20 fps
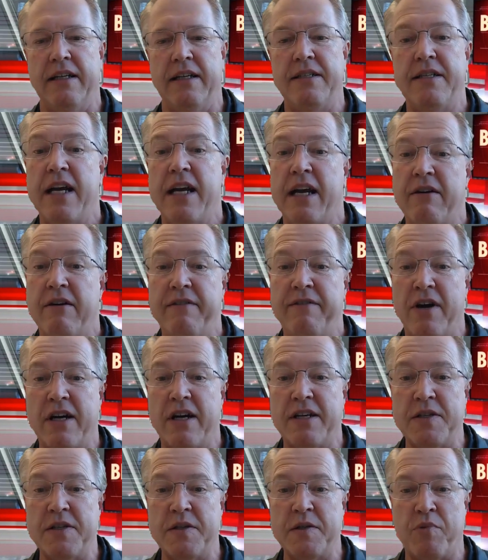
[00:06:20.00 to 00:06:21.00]
Terry
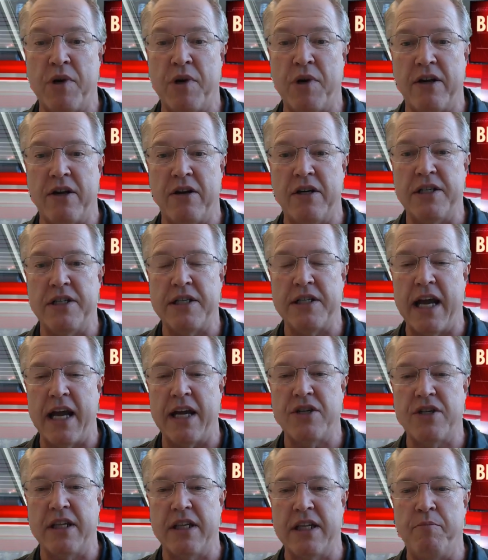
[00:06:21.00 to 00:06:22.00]
Fox's brother has
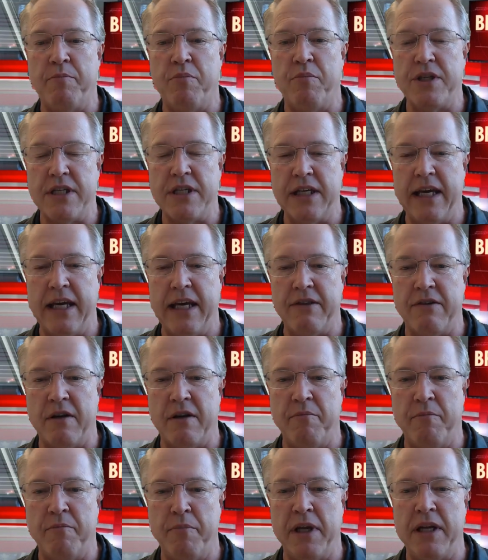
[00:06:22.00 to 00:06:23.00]
actually put together a
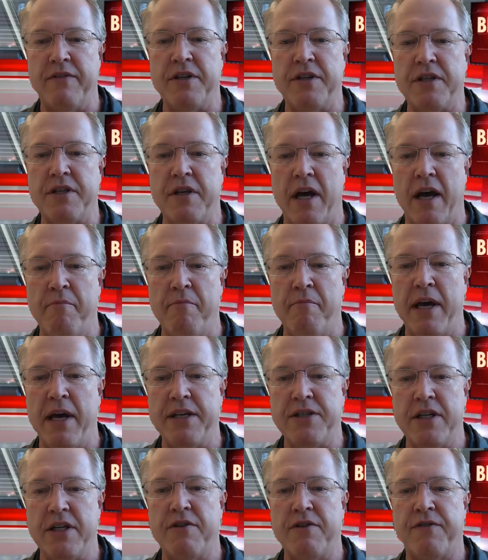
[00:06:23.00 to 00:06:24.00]
bit of a
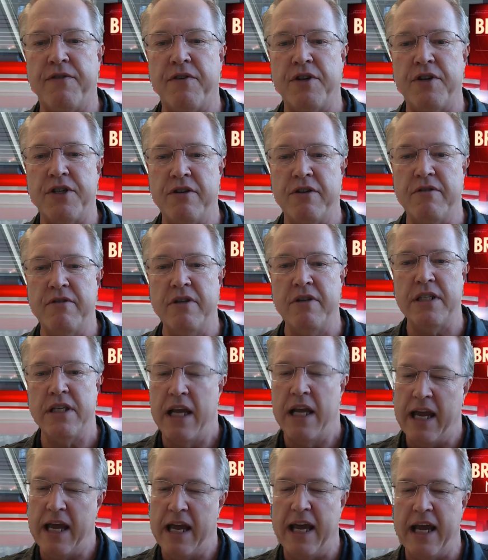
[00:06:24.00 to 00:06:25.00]
message for students,
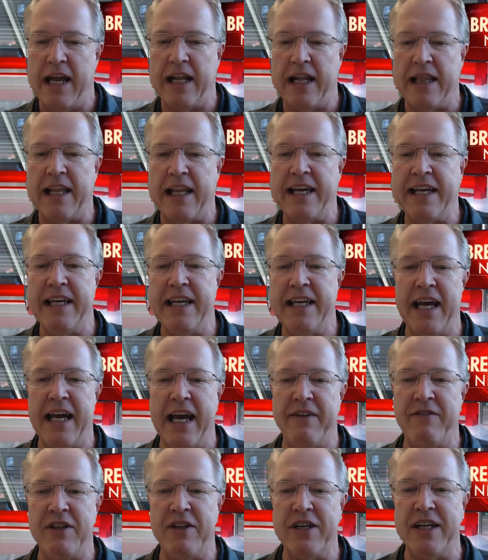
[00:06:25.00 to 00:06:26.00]
and I'd like you to
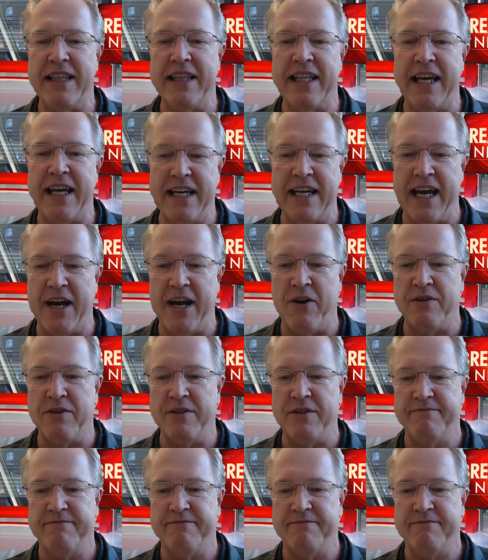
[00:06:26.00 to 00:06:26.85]
have a look at that now.